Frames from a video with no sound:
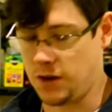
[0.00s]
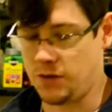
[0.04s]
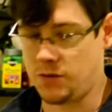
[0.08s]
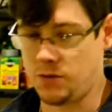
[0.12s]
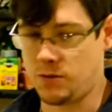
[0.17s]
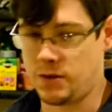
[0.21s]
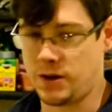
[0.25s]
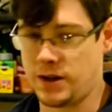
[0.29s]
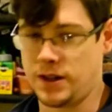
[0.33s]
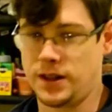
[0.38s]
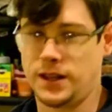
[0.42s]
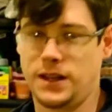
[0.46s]

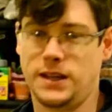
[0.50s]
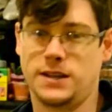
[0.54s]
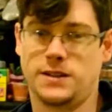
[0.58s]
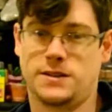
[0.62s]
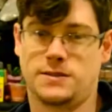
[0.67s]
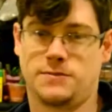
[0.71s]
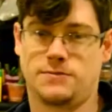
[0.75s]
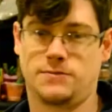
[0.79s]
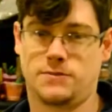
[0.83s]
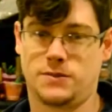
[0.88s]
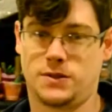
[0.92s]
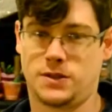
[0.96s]
one of
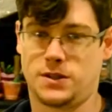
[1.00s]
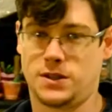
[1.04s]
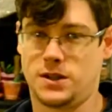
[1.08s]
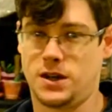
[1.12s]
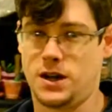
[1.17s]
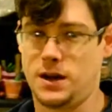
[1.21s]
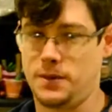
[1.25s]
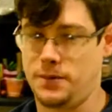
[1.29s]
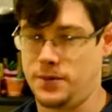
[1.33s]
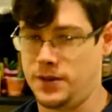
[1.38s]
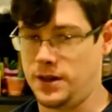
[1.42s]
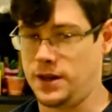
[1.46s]
these
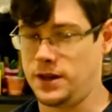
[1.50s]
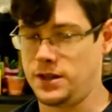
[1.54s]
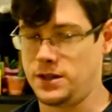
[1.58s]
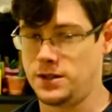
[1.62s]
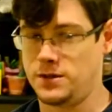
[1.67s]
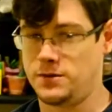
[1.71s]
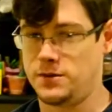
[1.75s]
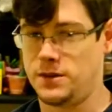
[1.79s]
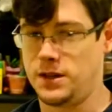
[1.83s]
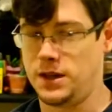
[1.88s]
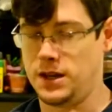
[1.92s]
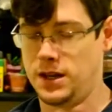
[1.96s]
type things,